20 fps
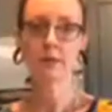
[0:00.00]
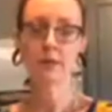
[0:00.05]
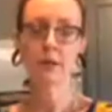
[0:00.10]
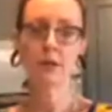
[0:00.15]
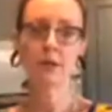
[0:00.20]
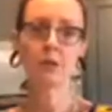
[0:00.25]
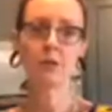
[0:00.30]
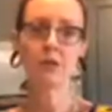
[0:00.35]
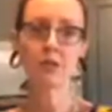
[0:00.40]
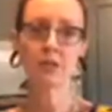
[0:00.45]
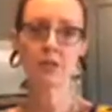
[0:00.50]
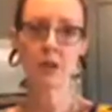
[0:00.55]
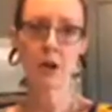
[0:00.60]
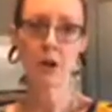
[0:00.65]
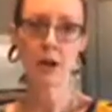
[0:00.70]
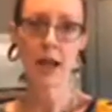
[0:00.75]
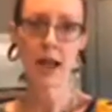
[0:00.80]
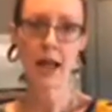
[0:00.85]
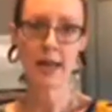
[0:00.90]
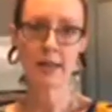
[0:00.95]
So you just
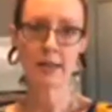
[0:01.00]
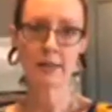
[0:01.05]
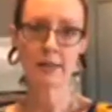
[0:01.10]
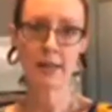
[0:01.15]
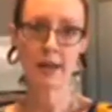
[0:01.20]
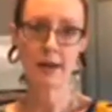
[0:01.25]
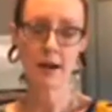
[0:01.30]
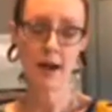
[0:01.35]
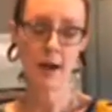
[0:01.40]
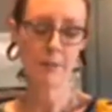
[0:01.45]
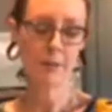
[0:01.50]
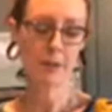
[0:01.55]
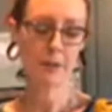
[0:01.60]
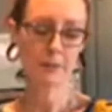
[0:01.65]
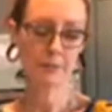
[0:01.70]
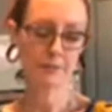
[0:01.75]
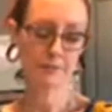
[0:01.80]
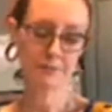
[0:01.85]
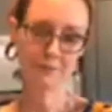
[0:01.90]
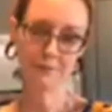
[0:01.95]
start adding that up
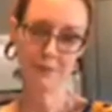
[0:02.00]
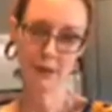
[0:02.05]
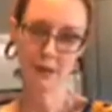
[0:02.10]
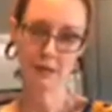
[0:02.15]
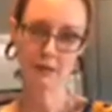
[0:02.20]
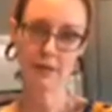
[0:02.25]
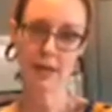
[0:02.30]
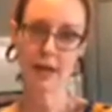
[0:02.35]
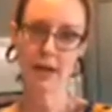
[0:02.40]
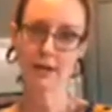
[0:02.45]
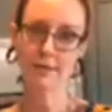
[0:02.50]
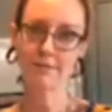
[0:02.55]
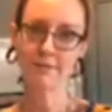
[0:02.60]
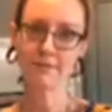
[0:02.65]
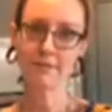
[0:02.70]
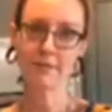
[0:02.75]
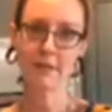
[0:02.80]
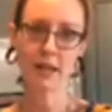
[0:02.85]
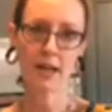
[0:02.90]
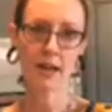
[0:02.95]
all day
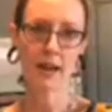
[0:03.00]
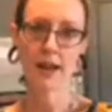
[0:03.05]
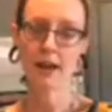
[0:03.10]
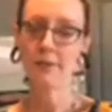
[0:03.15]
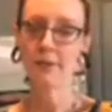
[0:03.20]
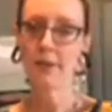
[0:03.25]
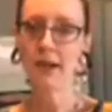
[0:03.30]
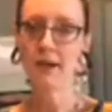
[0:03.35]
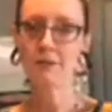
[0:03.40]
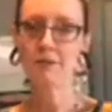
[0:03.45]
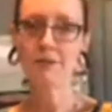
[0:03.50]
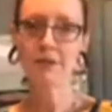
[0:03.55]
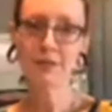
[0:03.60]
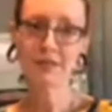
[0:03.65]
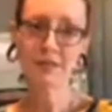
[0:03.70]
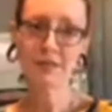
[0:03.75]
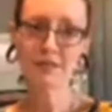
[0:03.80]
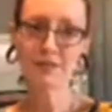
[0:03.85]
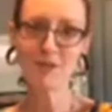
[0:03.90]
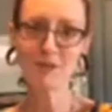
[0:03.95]
and add up every
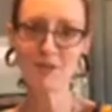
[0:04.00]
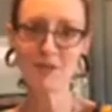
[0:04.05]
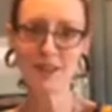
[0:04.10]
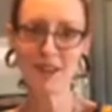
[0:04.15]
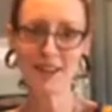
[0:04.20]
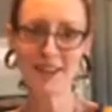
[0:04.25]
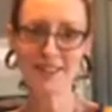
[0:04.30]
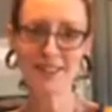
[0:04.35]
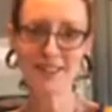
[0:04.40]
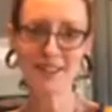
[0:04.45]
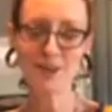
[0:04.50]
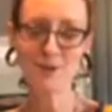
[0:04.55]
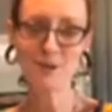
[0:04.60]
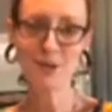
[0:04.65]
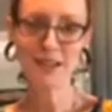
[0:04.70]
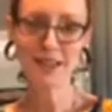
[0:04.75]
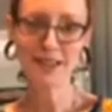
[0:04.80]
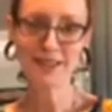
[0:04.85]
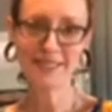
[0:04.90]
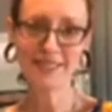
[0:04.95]
single thing that you
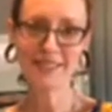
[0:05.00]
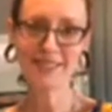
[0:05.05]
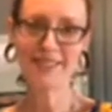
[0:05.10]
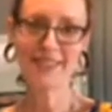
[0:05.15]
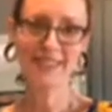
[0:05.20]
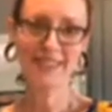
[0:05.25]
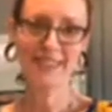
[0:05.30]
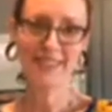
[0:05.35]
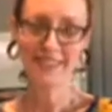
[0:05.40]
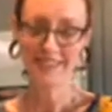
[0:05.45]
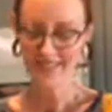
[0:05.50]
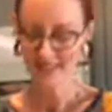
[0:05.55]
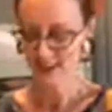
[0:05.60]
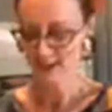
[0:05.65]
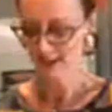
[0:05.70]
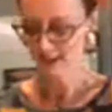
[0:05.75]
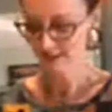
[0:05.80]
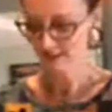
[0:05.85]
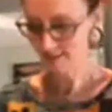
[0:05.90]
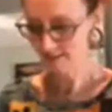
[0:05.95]
eat
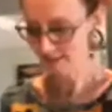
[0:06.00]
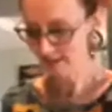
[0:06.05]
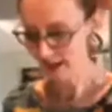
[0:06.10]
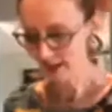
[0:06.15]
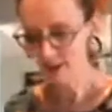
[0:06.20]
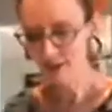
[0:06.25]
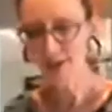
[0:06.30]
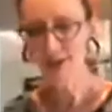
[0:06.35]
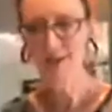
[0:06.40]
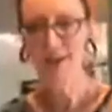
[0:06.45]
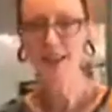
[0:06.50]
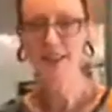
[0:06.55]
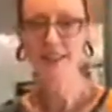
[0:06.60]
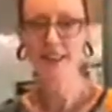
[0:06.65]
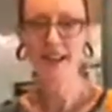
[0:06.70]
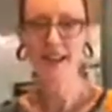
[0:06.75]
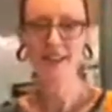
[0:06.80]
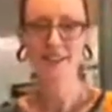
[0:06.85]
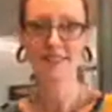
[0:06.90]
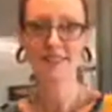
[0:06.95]
and calculate
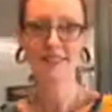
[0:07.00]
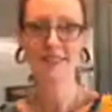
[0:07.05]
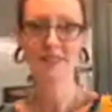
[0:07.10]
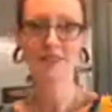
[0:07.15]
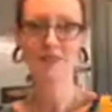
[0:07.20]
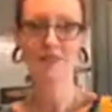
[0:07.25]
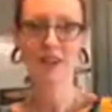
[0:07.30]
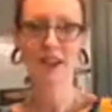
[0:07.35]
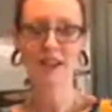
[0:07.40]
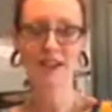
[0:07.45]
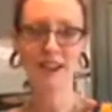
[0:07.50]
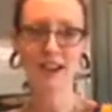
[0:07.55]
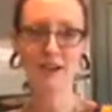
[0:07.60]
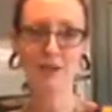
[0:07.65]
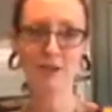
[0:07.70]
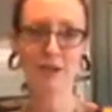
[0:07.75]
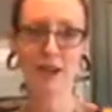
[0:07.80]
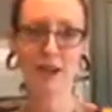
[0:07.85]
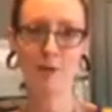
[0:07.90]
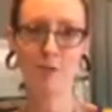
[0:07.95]
that to find
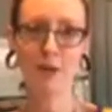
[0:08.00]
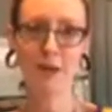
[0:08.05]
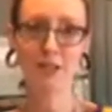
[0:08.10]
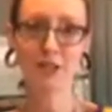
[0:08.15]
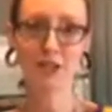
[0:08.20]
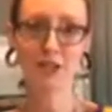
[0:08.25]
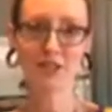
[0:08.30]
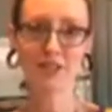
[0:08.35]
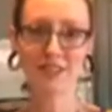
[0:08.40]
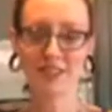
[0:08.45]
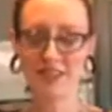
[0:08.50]
out how much